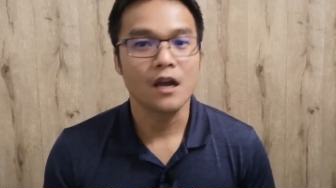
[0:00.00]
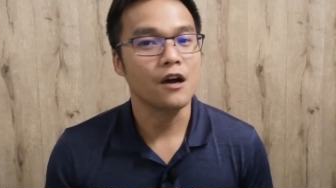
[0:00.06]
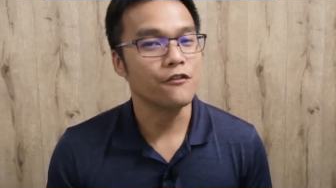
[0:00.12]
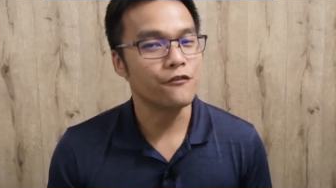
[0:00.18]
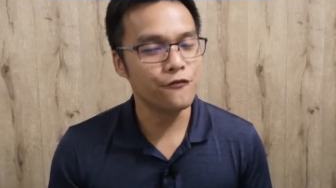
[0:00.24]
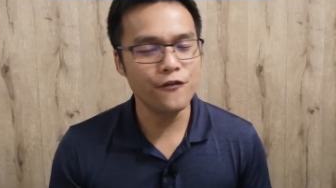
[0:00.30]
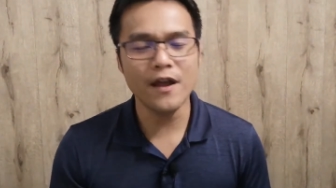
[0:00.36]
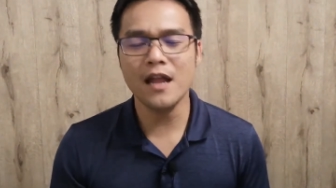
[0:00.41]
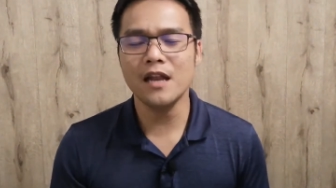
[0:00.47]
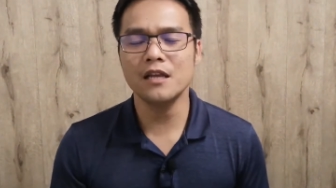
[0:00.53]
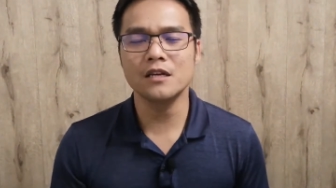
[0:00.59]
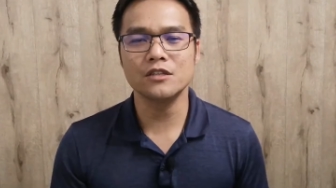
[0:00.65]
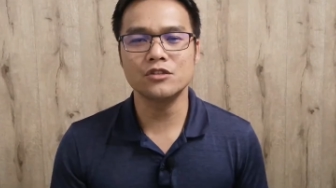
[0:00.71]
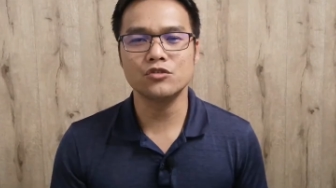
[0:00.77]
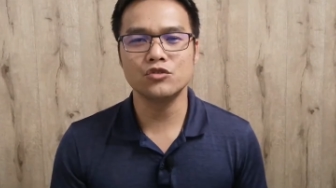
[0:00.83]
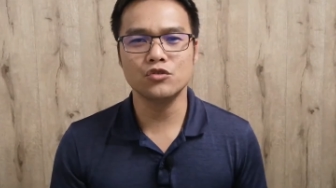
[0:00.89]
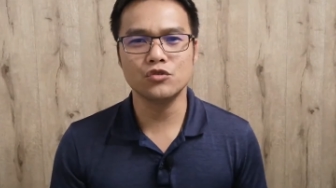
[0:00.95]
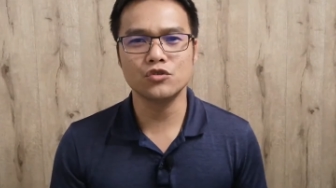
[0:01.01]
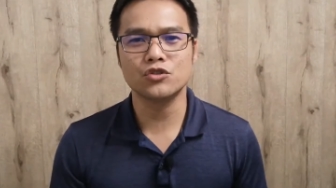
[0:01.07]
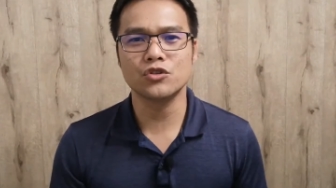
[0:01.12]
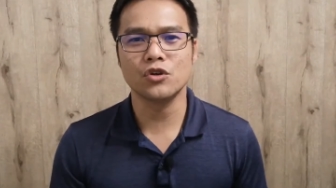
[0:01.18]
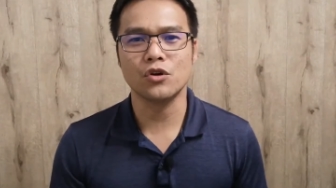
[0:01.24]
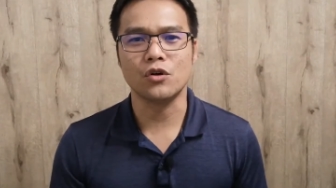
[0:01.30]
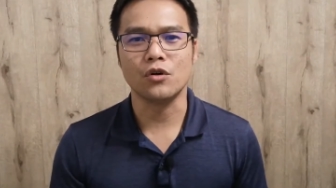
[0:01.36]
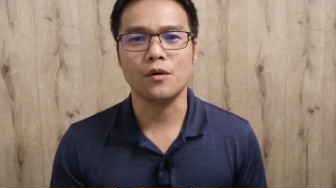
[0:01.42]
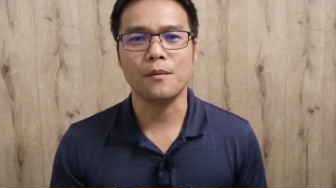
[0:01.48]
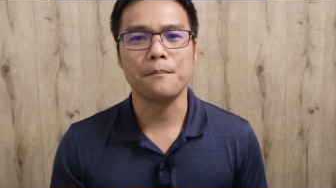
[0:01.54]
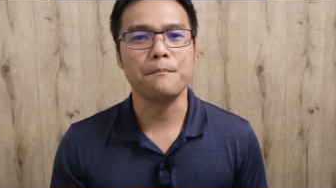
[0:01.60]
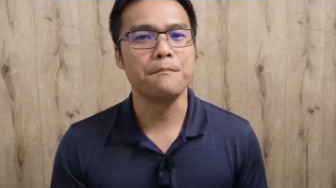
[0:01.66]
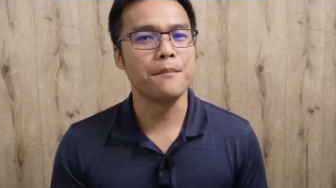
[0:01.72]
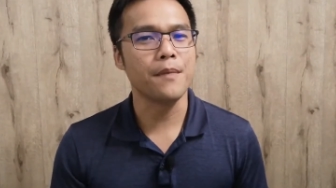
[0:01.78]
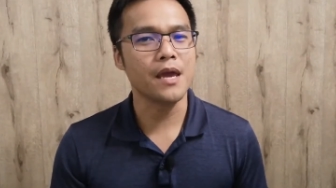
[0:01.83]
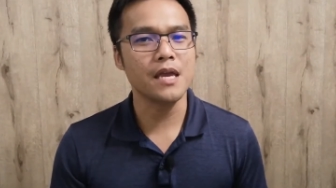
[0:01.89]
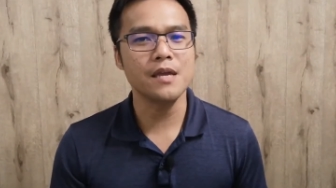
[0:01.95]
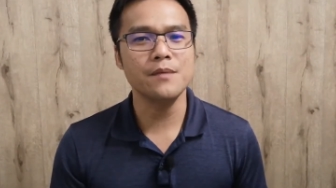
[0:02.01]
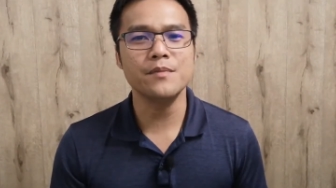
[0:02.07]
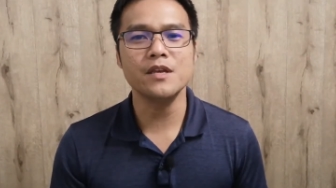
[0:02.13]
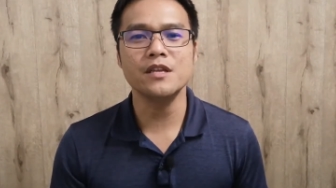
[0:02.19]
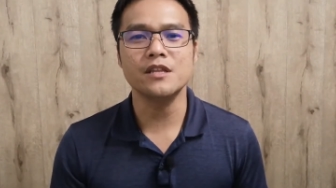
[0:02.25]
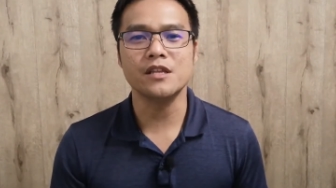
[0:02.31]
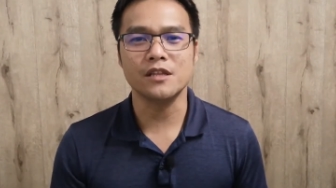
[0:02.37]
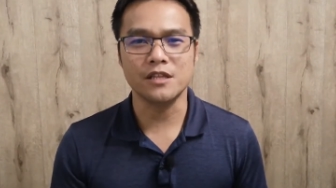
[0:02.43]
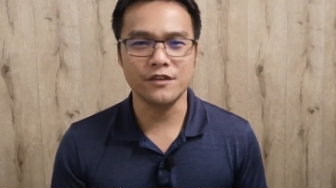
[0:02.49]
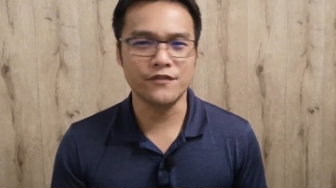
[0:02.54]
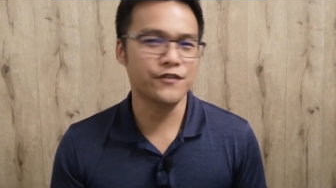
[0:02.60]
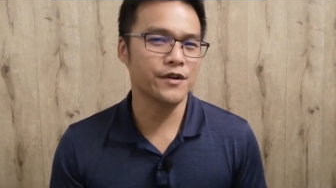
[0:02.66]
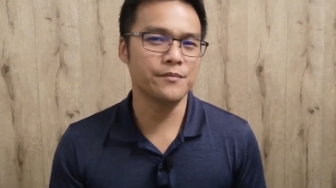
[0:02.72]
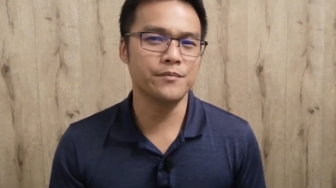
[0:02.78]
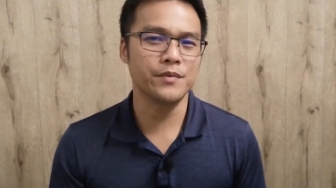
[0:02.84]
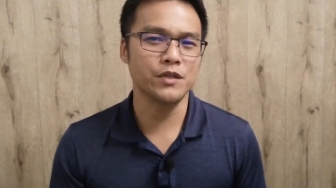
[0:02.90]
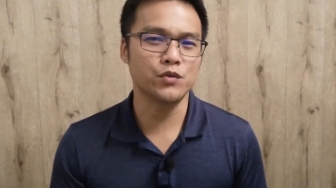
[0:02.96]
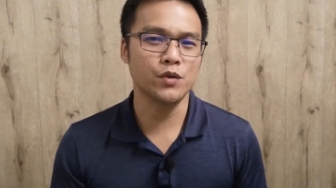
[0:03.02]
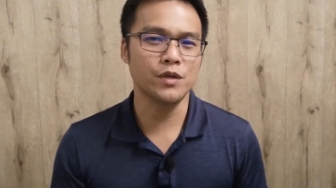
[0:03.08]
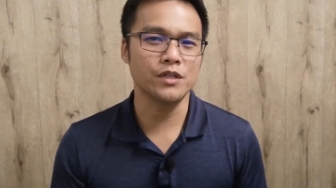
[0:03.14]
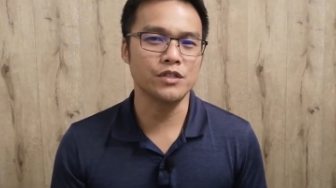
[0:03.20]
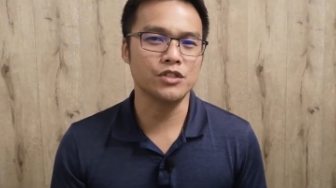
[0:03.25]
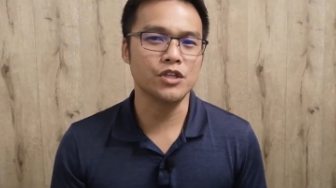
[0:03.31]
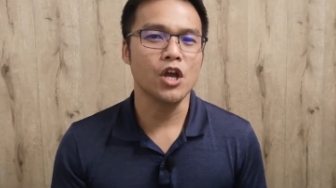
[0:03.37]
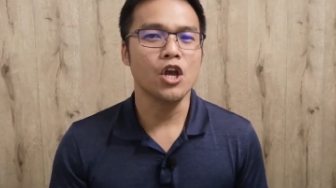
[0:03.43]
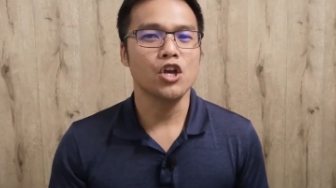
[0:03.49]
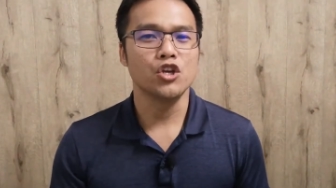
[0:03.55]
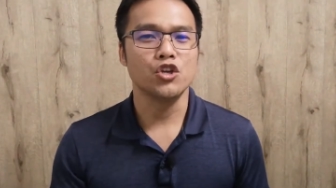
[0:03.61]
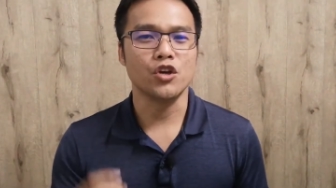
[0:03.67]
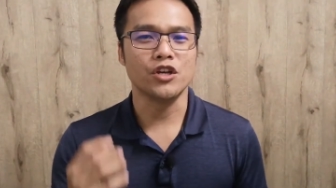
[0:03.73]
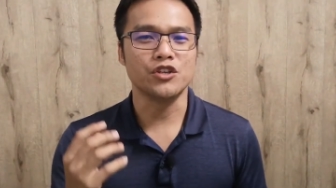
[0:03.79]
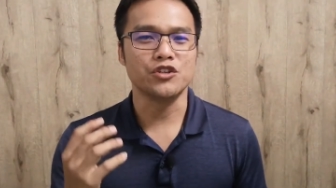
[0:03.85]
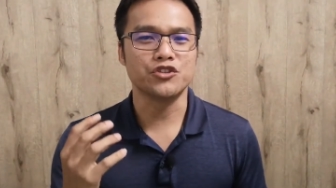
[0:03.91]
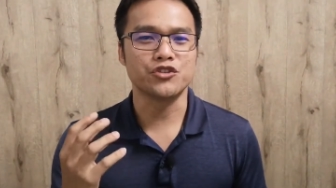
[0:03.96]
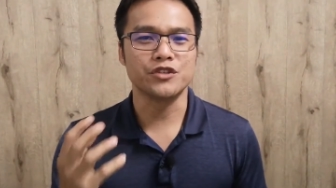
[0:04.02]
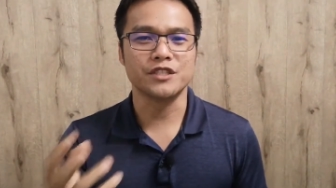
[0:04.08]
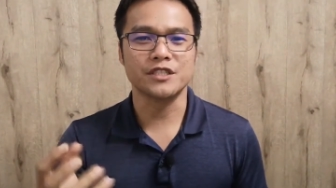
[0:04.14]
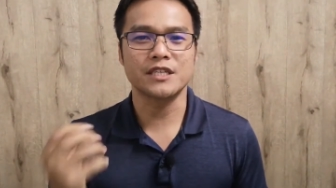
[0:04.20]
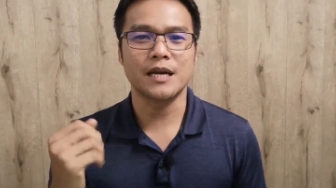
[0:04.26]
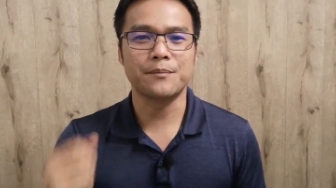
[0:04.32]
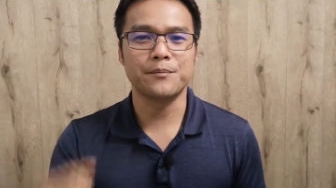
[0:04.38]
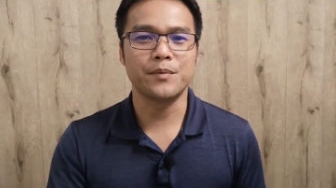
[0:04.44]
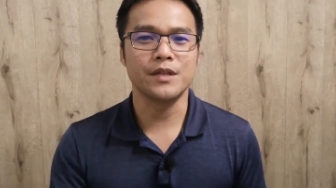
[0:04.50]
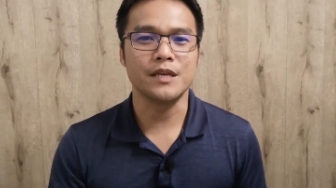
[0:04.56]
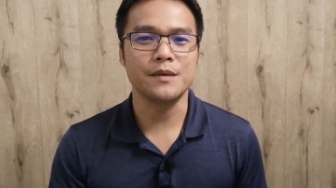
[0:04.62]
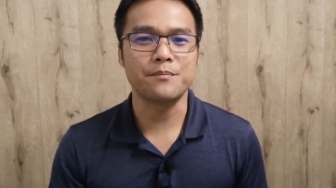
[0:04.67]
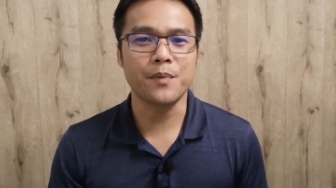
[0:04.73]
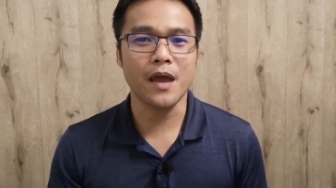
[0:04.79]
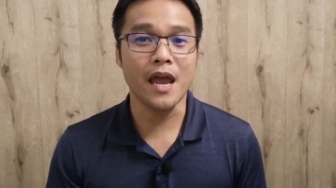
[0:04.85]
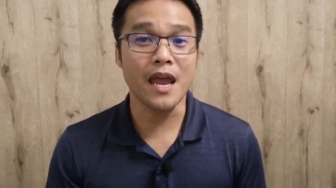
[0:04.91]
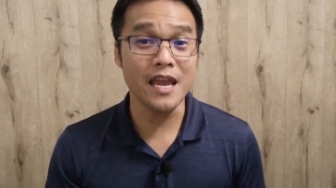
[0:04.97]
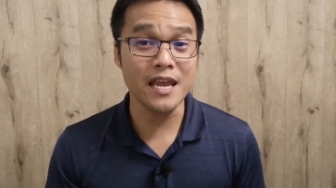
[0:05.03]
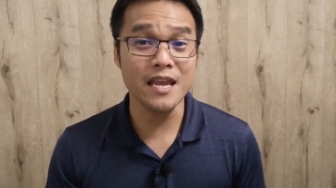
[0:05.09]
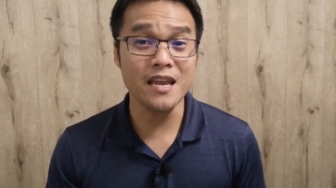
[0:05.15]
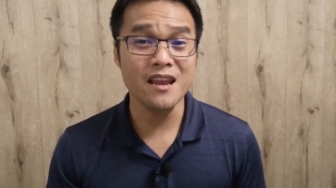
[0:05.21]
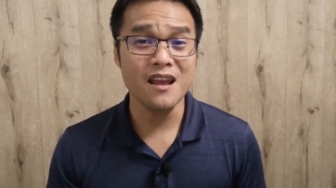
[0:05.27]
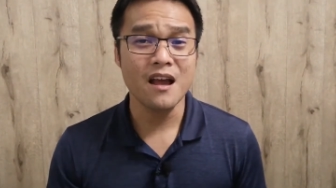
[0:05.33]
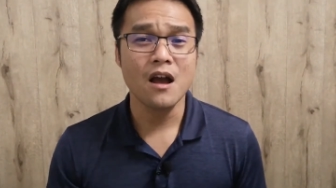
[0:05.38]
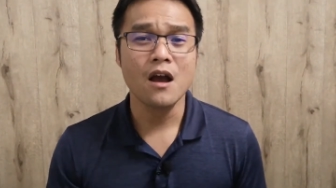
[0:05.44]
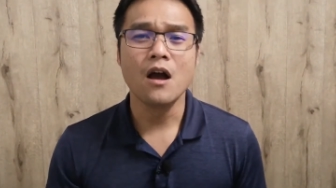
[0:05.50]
A failure to do so may be the difference between your insurance company paying